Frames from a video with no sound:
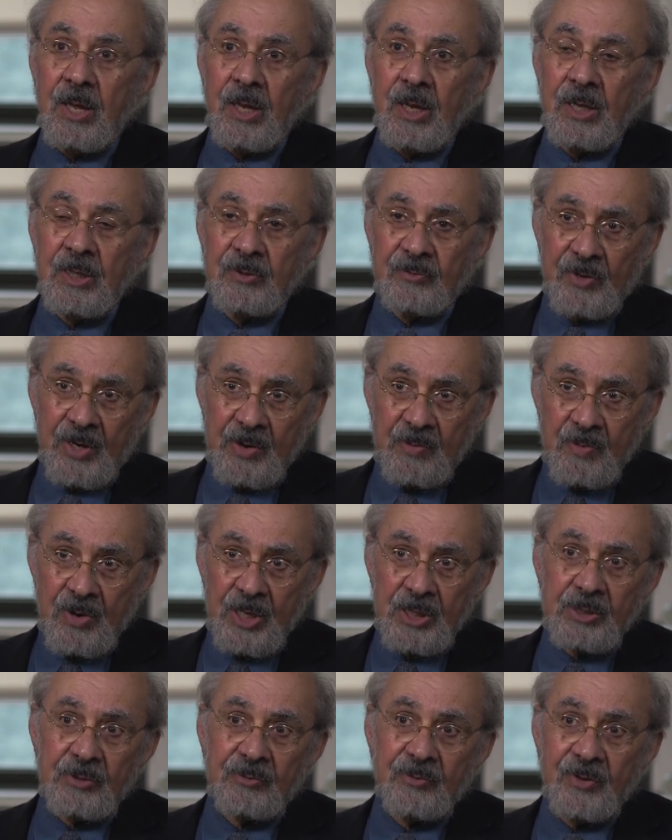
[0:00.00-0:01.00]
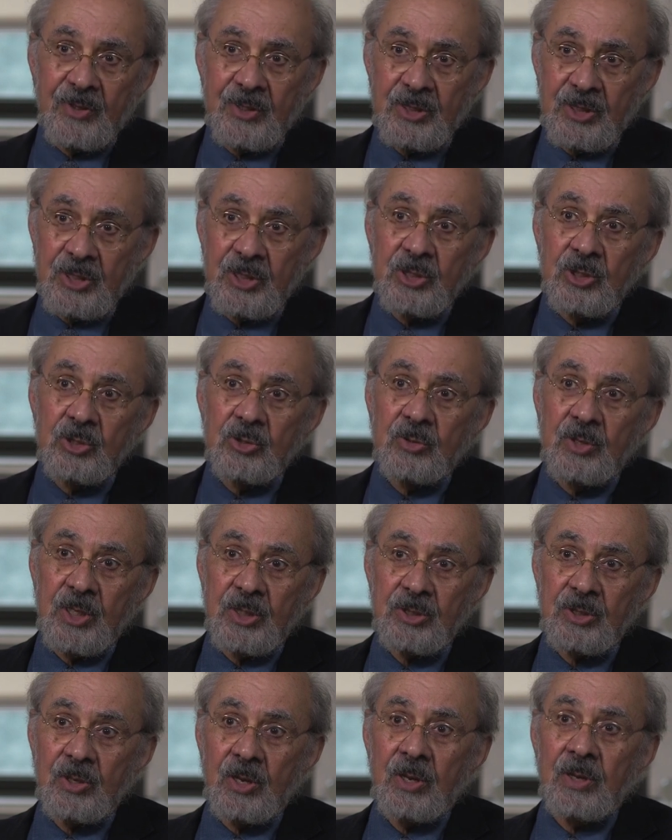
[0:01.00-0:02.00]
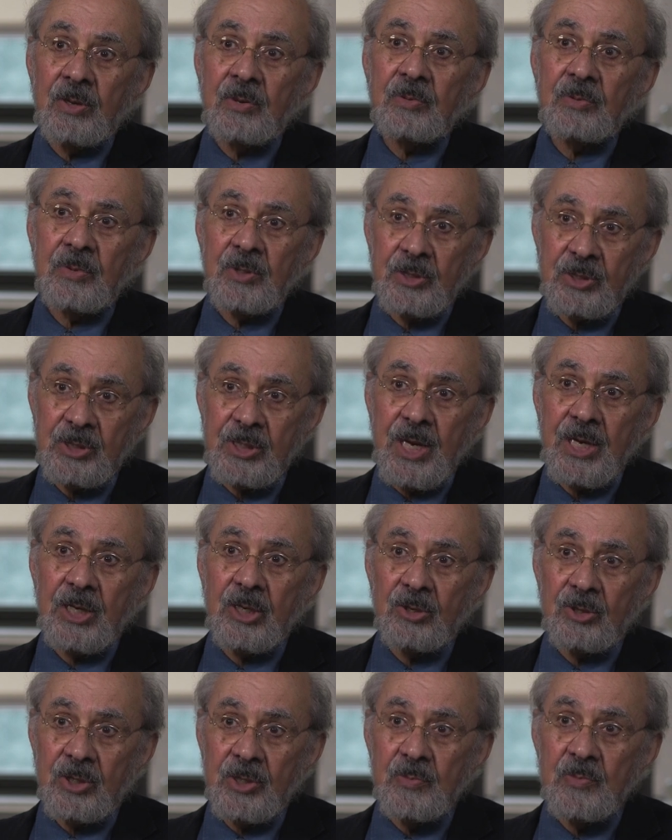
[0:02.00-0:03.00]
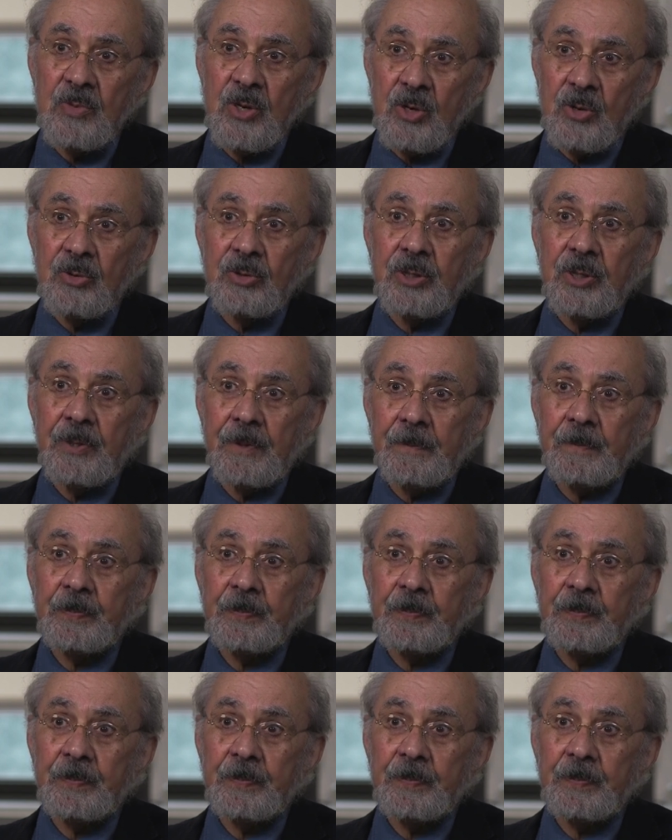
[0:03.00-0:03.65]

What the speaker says: is very much fits into a secular mode.